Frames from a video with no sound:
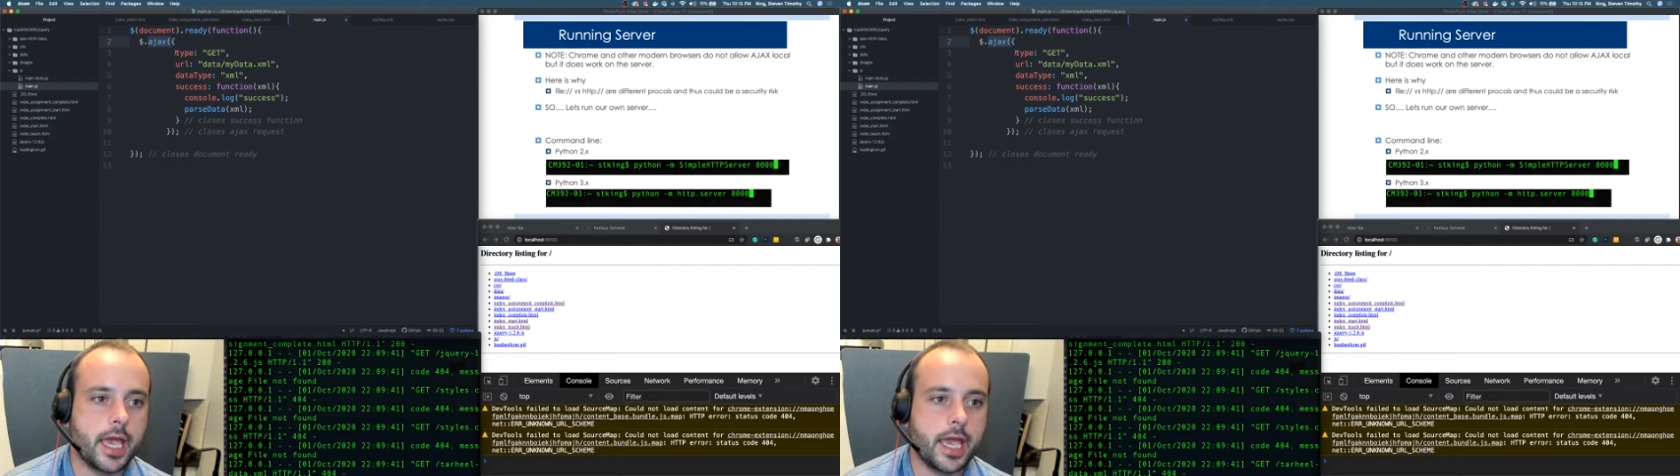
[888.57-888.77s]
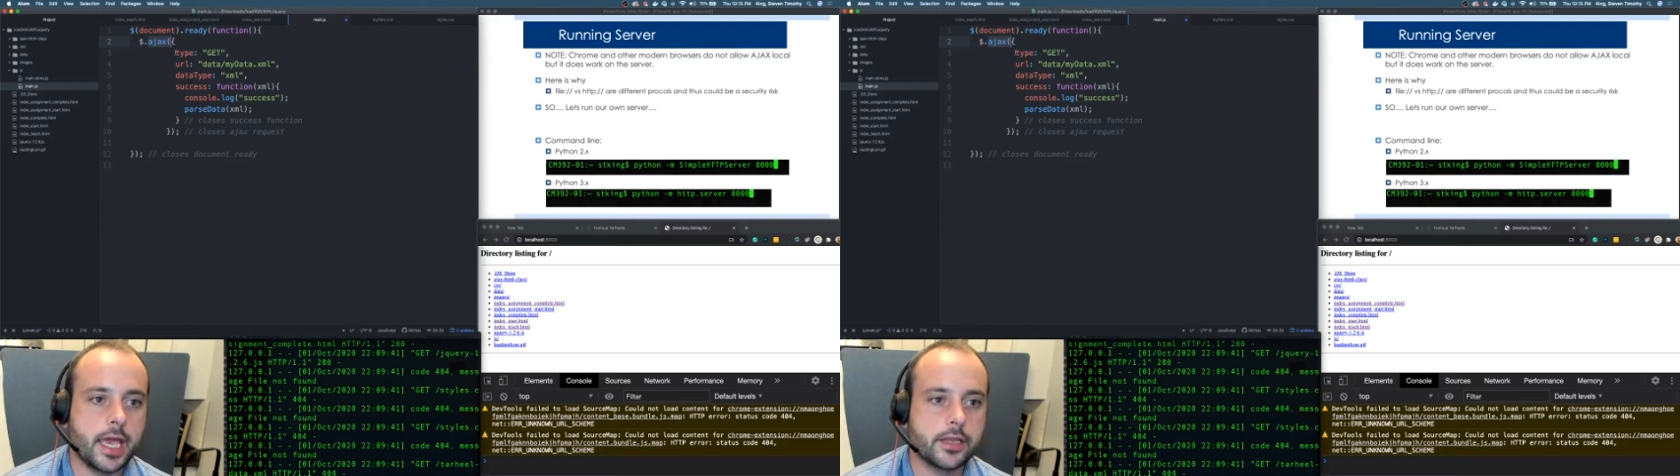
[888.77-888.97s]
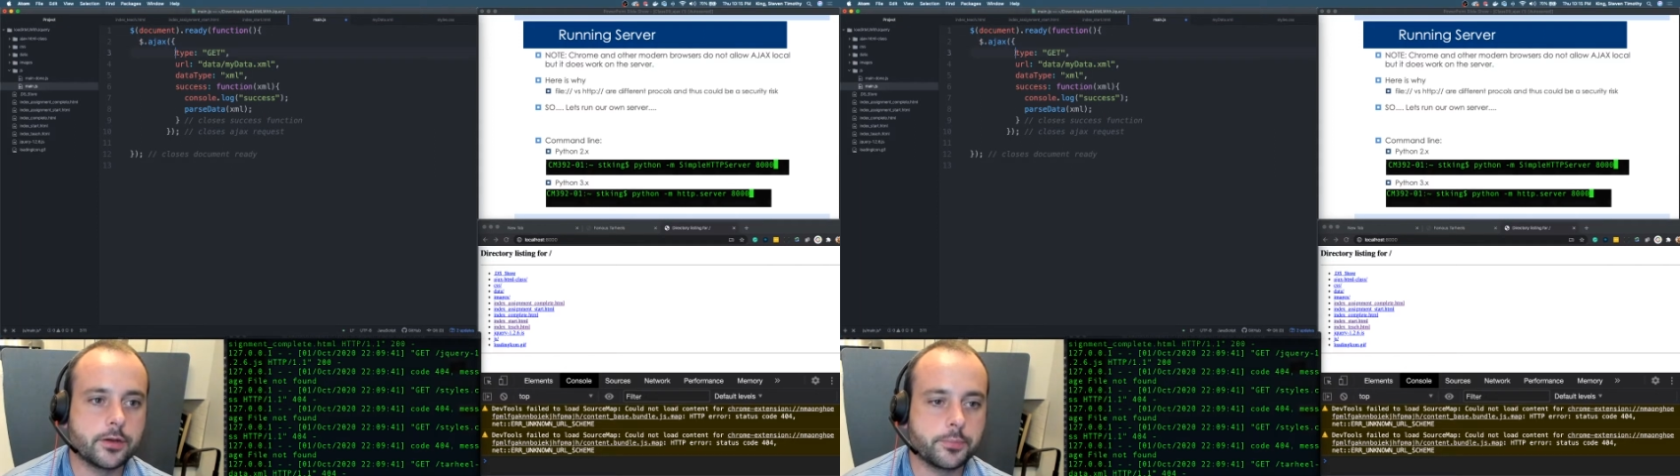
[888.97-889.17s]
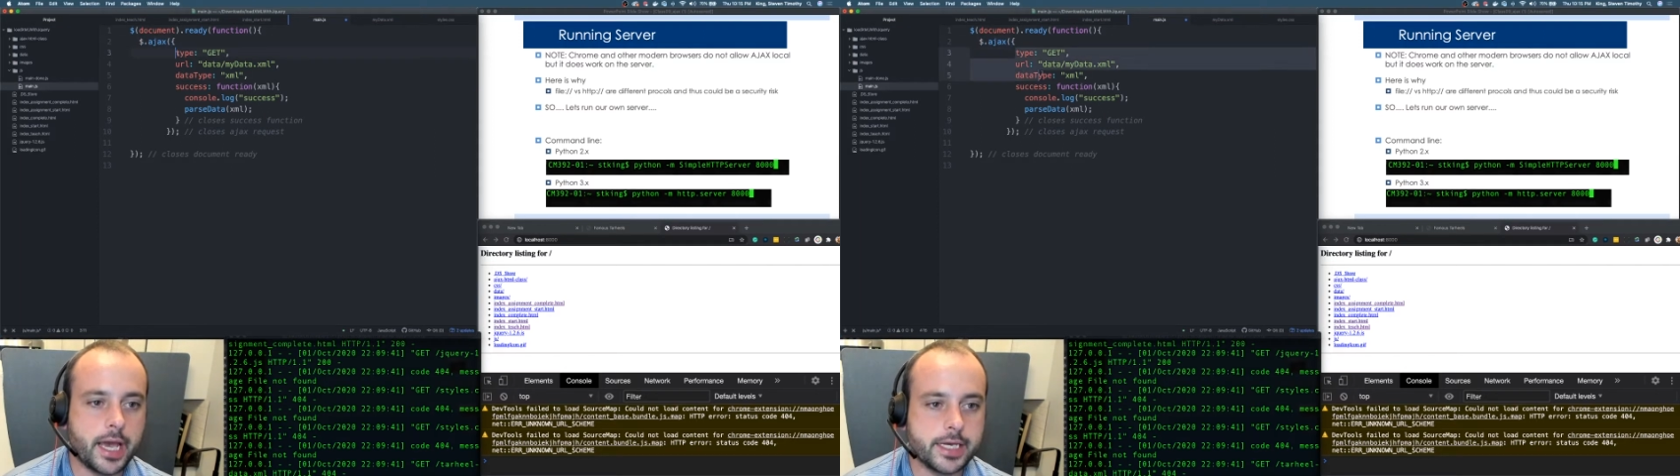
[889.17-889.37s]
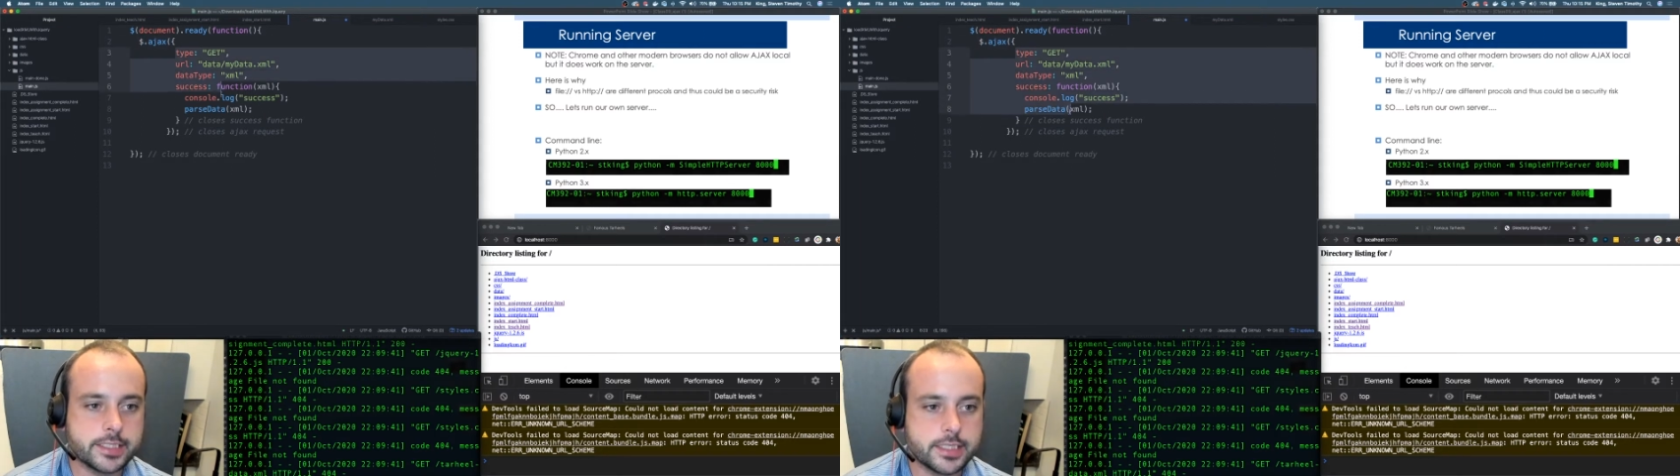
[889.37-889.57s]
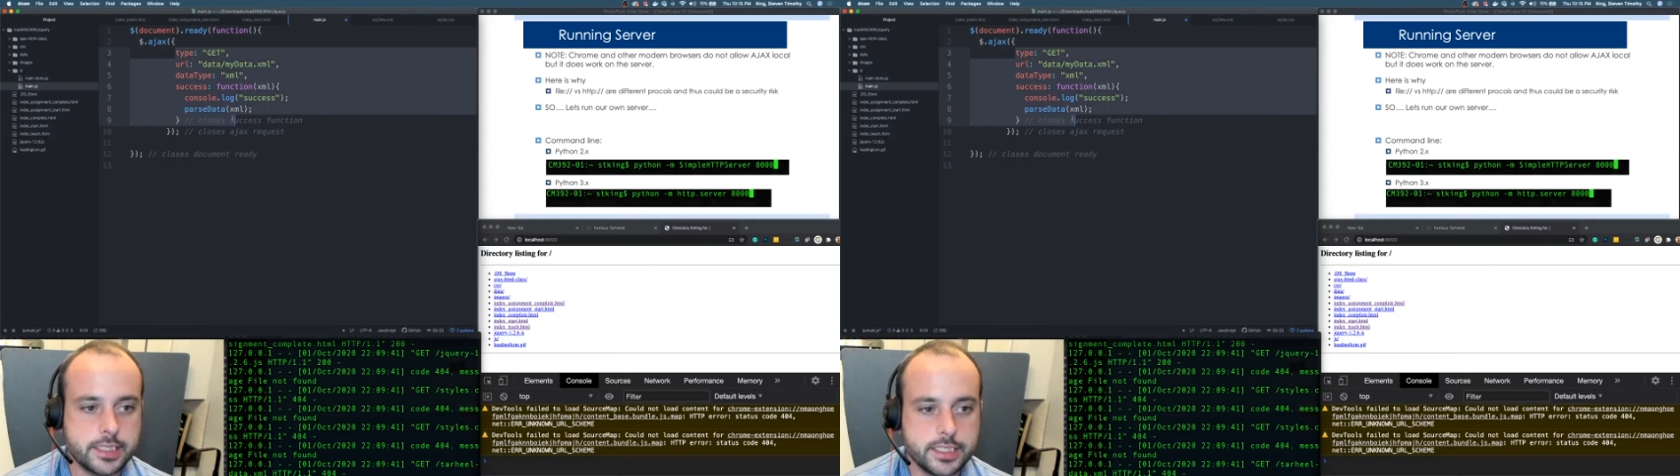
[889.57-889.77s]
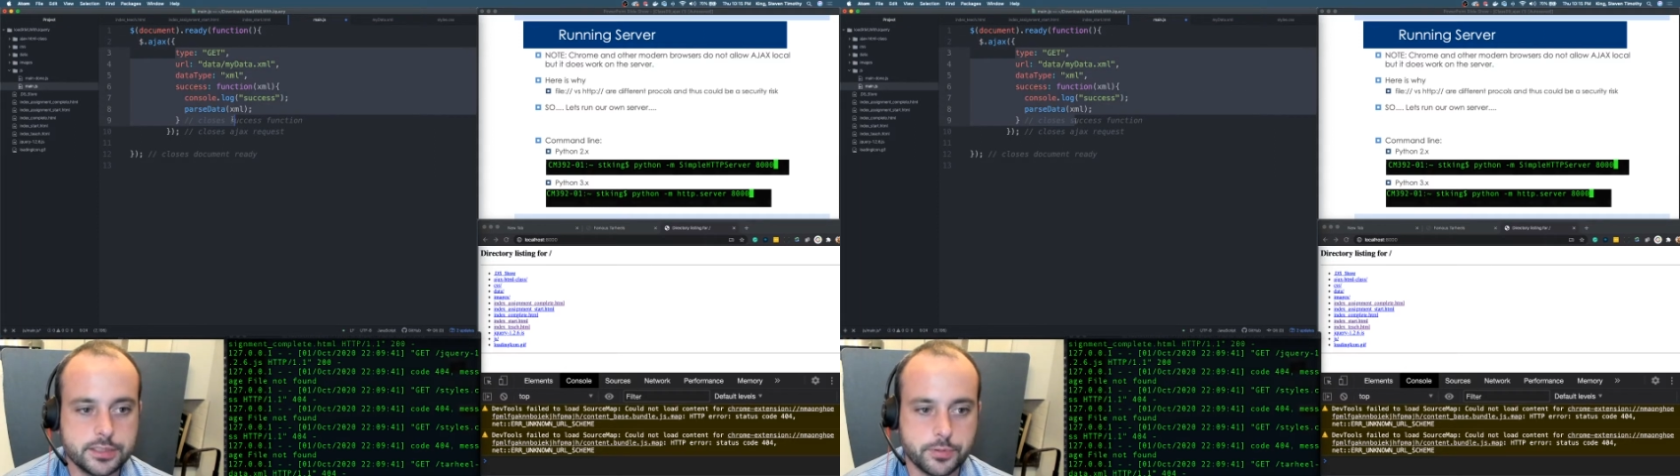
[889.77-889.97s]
and pass these